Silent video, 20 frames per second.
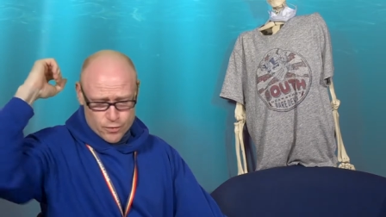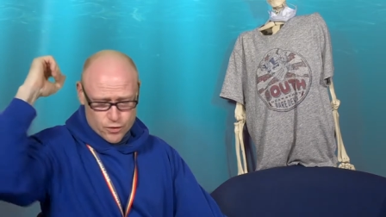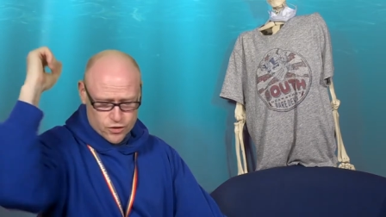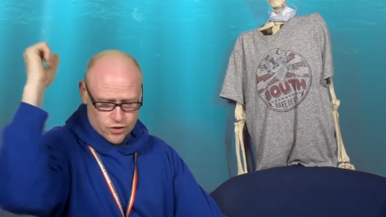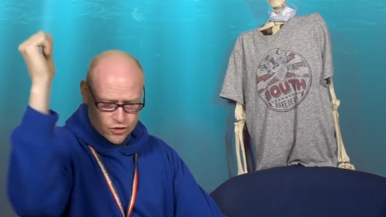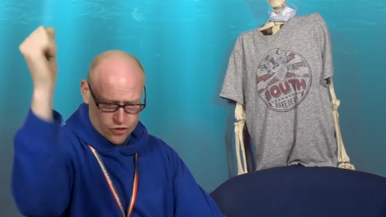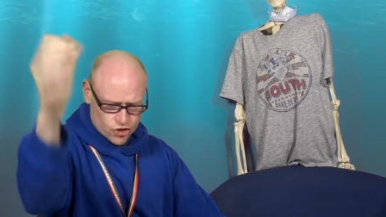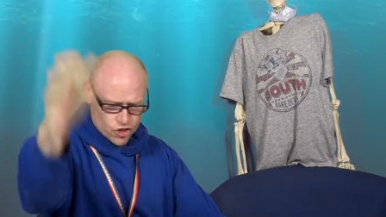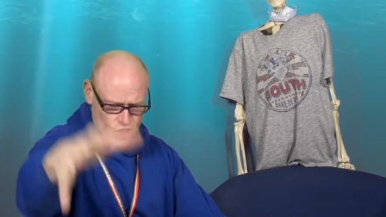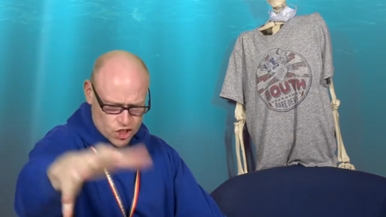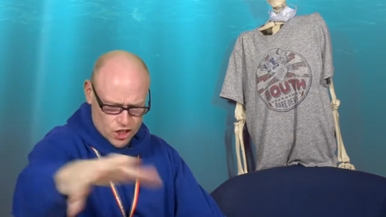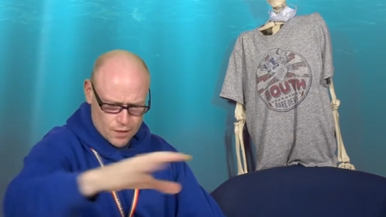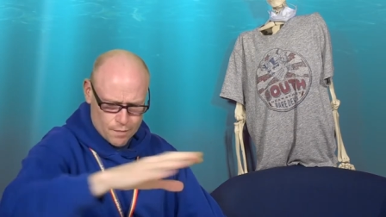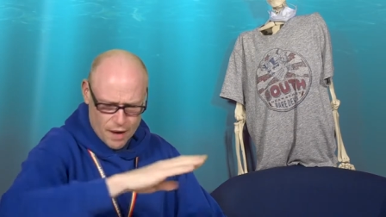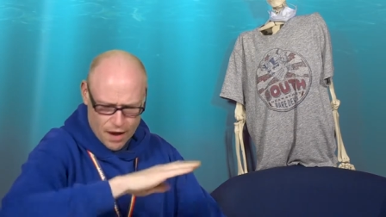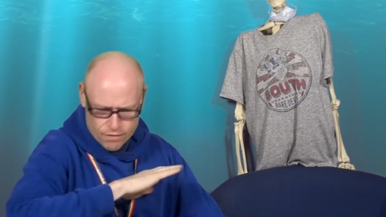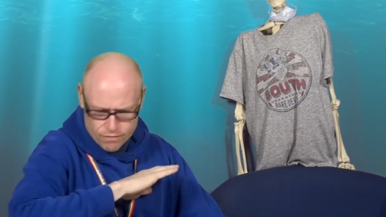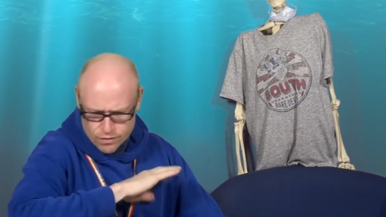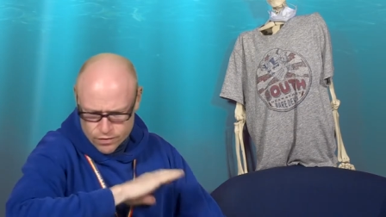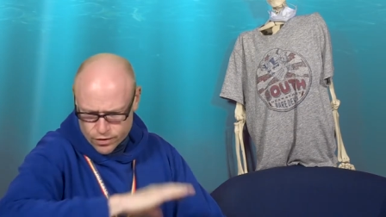production team,
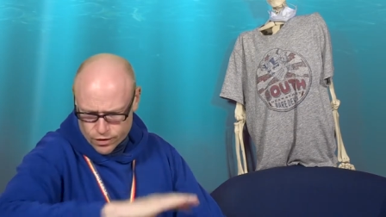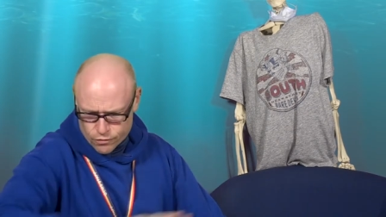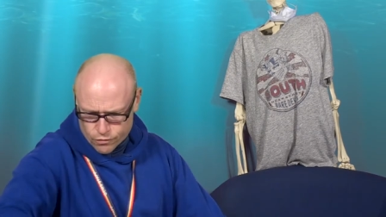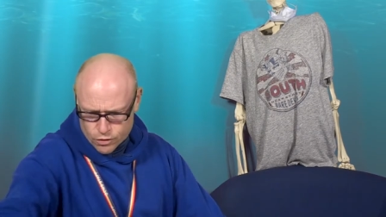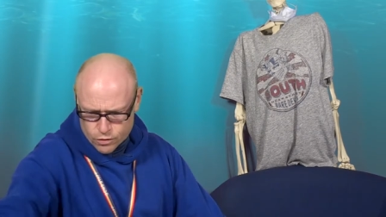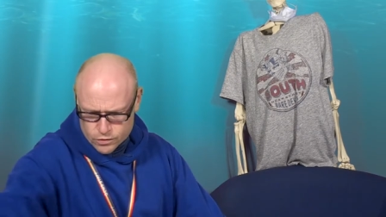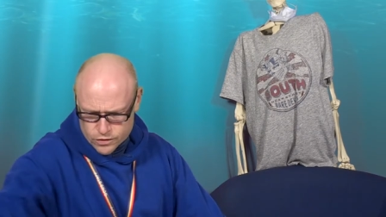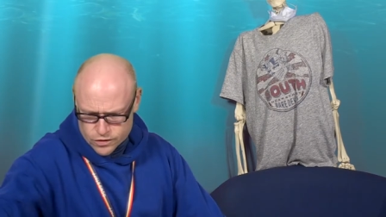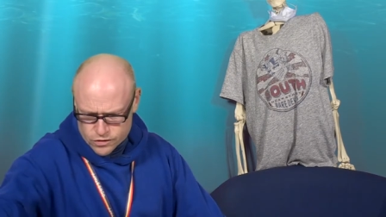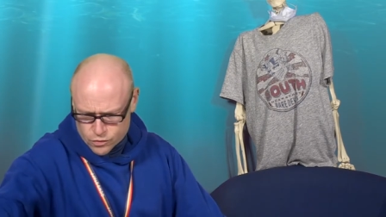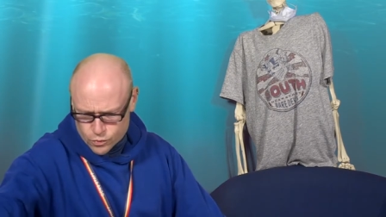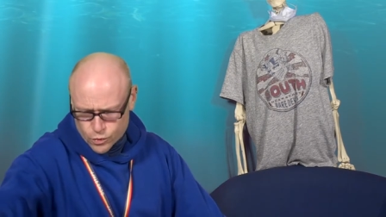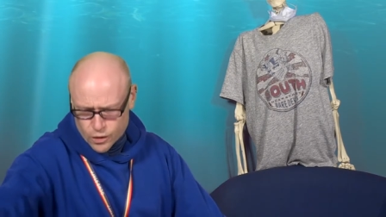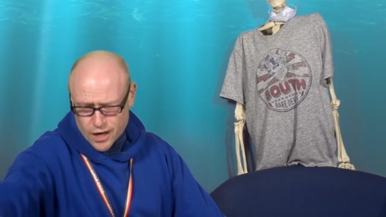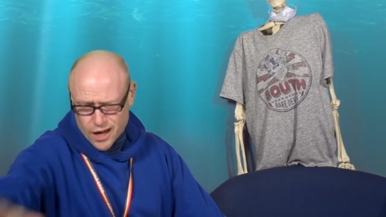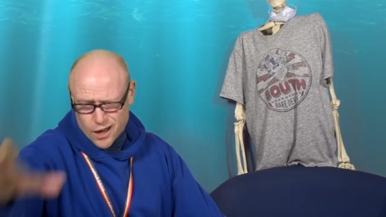everything rolled into one.